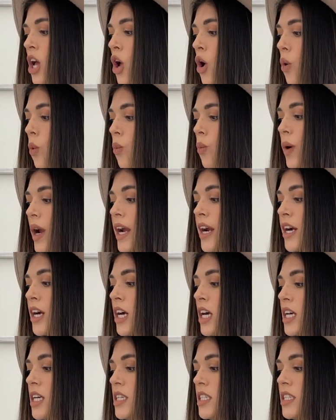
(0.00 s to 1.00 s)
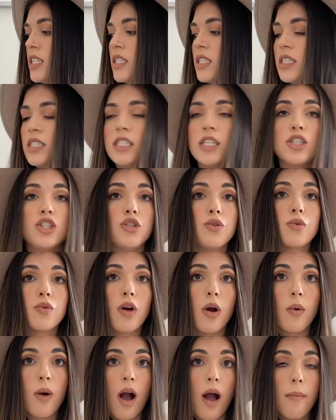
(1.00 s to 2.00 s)
where did you
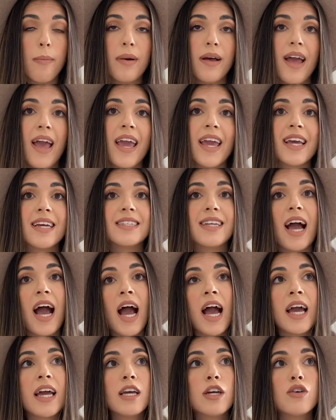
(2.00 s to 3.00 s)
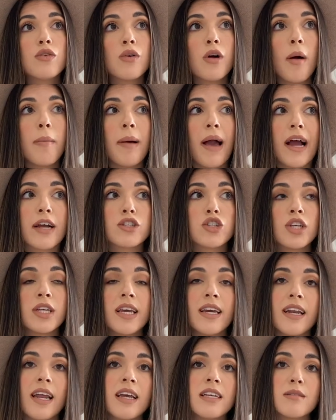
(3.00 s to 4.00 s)
grow up? And I grew up actually
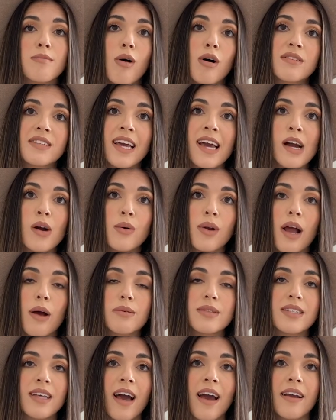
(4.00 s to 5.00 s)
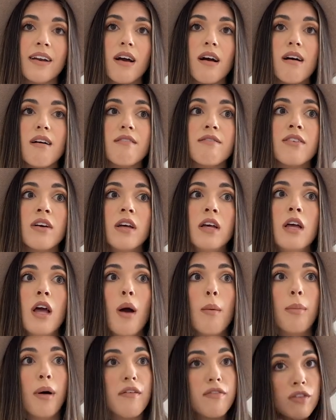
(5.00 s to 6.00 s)
in a small town outside of
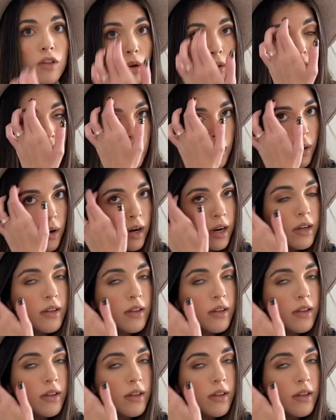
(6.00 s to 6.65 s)
Buffalo, New York.